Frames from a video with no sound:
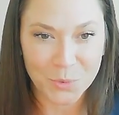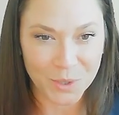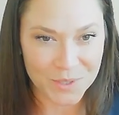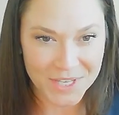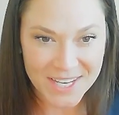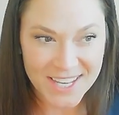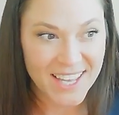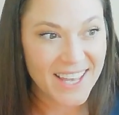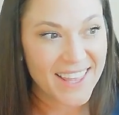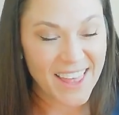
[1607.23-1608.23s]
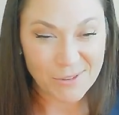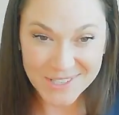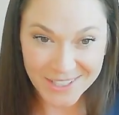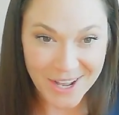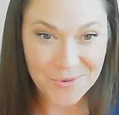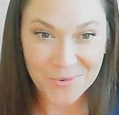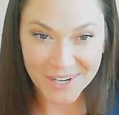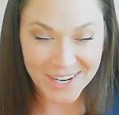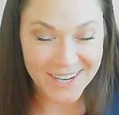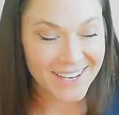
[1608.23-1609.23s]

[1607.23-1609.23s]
worthy. That was a lot of work.